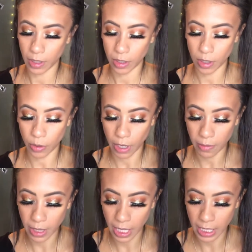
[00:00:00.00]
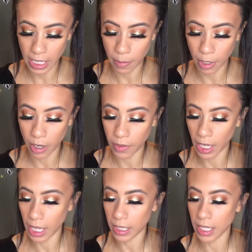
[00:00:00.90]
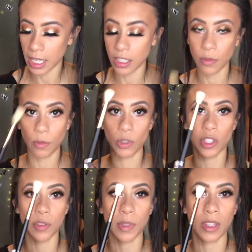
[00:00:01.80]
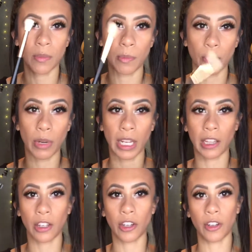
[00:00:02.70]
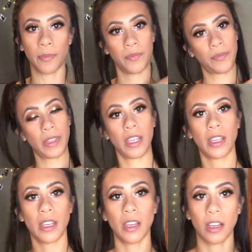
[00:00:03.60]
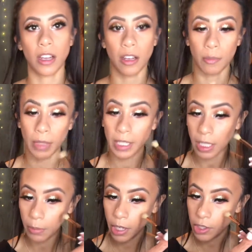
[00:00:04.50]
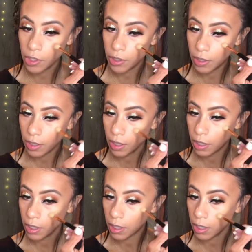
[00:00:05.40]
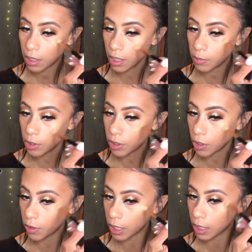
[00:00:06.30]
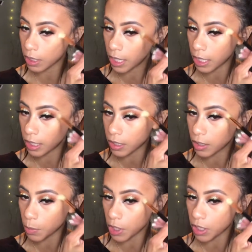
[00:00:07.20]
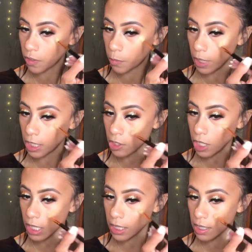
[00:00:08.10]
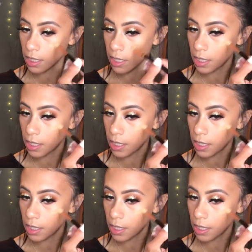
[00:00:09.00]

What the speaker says: So grabbing that, tapping off the excess just with a regular blending brush. And I'm just going in the highest parts of my cheeks.